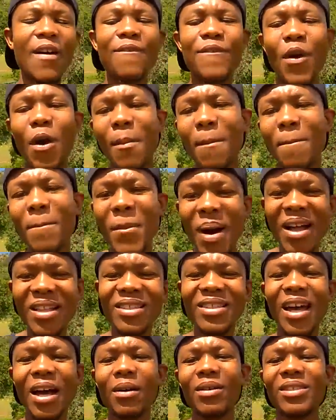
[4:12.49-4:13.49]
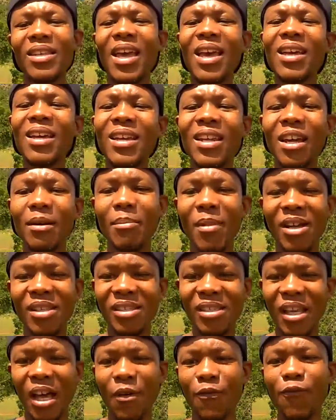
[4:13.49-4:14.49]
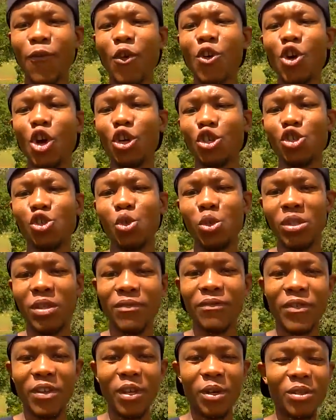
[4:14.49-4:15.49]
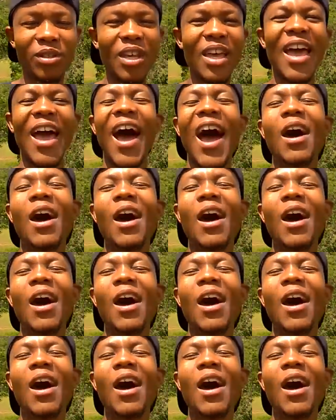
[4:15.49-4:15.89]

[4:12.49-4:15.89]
For months, I was angry at myself for not shooting videos.